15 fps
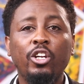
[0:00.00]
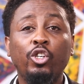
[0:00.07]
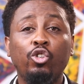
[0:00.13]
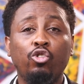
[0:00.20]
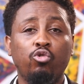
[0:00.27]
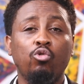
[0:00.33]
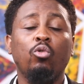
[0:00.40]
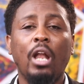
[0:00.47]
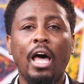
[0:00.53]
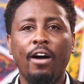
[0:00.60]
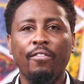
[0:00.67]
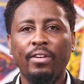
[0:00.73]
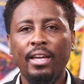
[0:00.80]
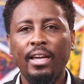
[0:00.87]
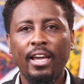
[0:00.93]
true
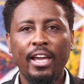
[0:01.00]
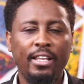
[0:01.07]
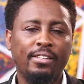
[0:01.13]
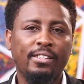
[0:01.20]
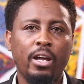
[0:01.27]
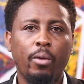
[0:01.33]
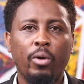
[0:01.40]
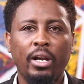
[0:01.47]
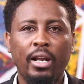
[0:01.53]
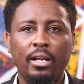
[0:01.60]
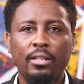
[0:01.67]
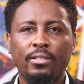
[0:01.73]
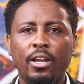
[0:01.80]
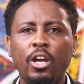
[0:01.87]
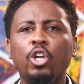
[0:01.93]
love in someone
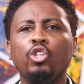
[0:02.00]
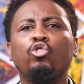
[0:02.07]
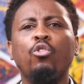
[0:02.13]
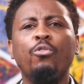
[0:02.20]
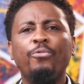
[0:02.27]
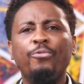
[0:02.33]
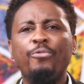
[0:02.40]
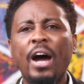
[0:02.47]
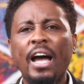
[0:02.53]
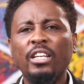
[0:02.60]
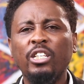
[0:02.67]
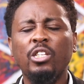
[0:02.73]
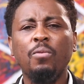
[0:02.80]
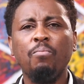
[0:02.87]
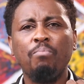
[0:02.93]
else. So
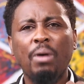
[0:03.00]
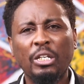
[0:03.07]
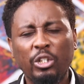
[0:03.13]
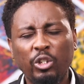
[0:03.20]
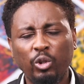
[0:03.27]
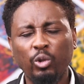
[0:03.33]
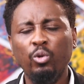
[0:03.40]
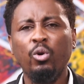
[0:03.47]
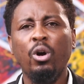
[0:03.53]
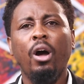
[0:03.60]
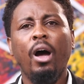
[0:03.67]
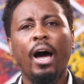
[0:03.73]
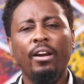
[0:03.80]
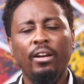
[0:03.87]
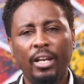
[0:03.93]
first, pursue
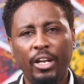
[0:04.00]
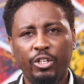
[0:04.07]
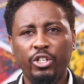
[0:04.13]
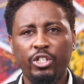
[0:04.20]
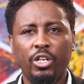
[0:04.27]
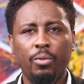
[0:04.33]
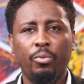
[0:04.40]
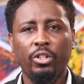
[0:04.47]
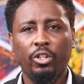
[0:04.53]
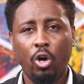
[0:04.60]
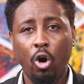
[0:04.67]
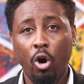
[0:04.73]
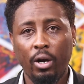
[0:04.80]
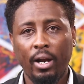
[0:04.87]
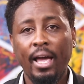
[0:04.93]
a relationship with
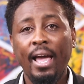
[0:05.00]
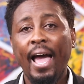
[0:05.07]
God.